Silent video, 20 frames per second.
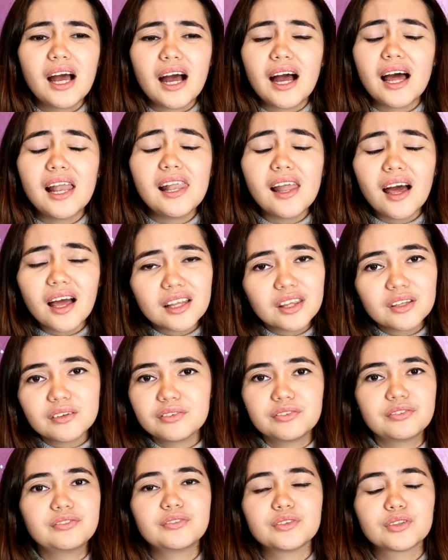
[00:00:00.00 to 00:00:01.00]
a lot
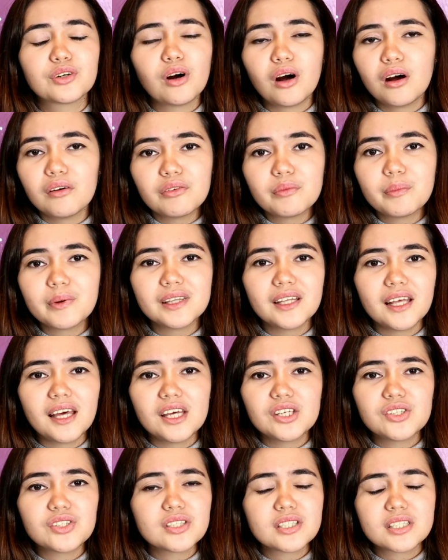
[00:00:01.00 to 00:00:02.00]
of government
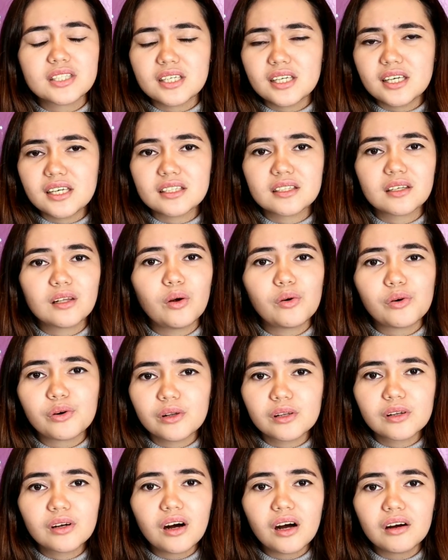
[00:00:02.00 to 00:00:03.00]
agencies,
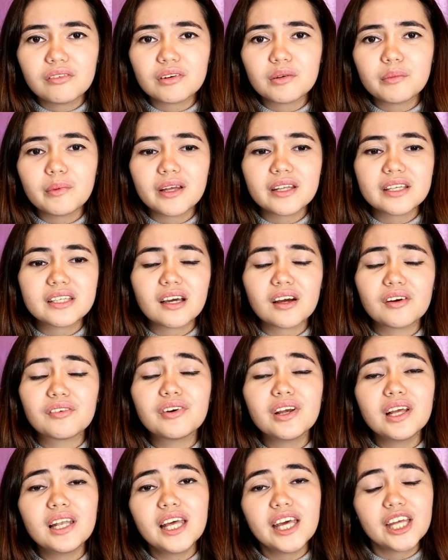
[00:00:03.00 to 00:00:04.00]
local governments are
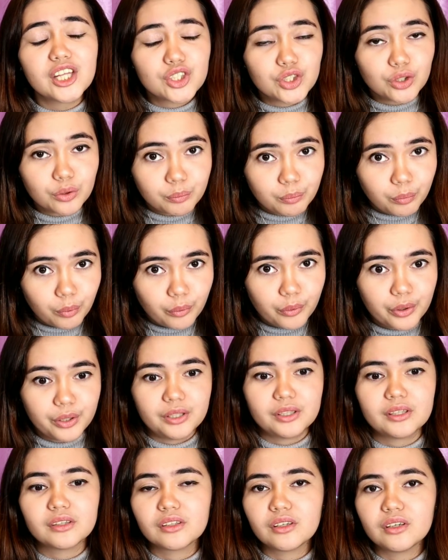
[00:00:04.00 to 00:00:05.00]
really in
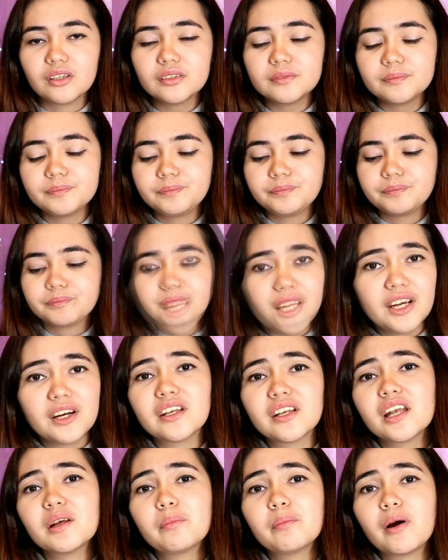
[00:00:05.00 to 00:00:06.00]
support, no? Earlier,
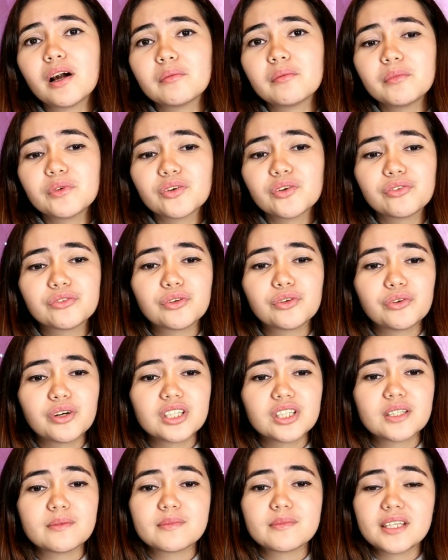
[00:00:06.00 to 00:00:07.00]
the Department of
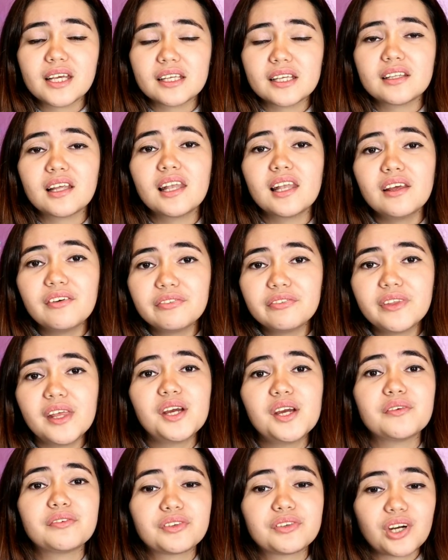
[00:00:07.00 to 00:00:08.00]
Tourism said the
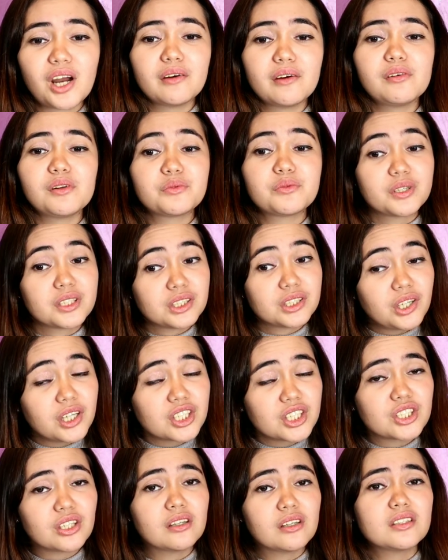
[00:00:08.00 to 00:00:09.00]
lifting of travel
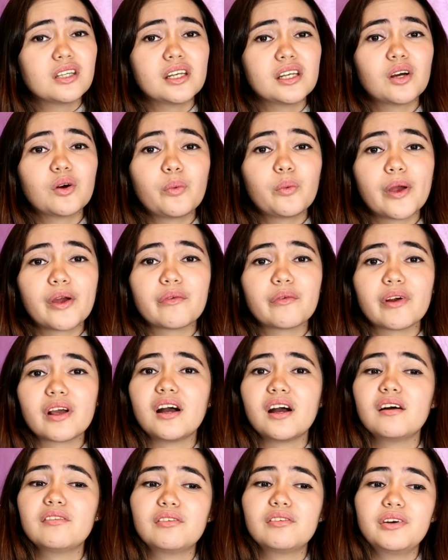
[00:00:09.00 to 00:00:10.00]
restrictions and the quick
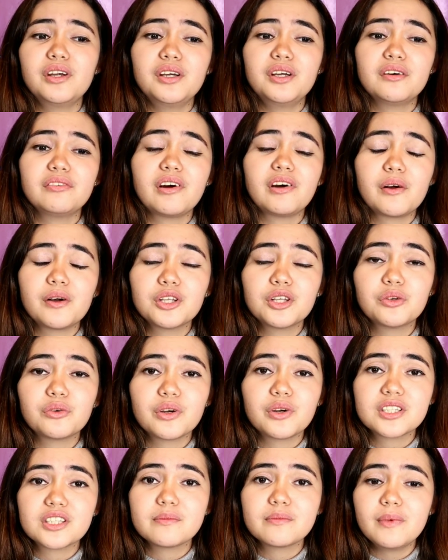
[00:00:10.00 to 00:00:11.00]
recovery of our
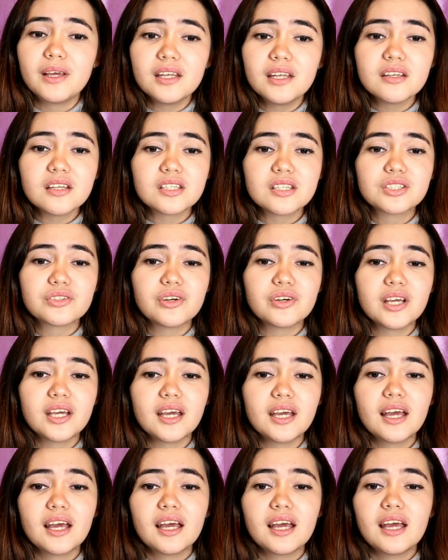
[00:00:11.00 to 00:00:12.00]
tourism
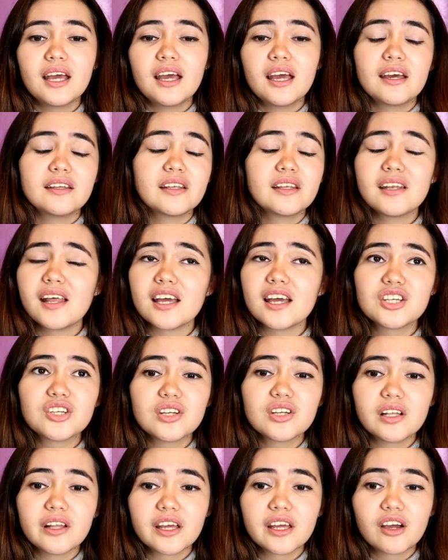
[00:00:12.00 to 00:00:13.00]
industry and the
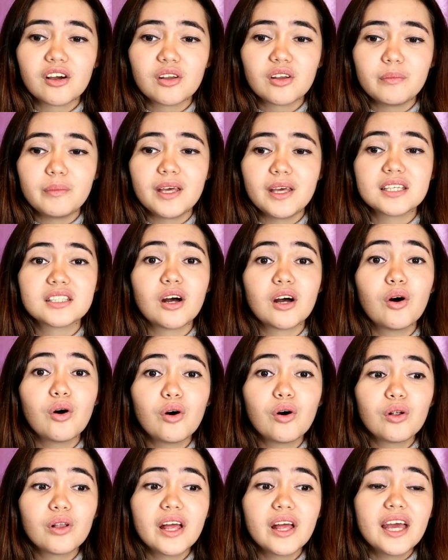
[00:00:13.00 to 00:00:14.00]
national economy as a
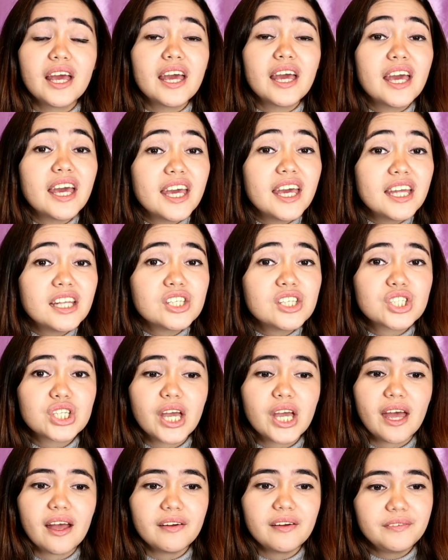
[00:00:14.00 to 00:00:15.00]
whole hinge
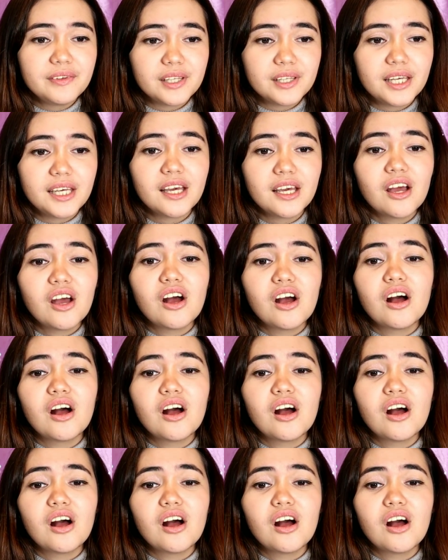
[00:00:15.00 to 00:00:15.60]
heavily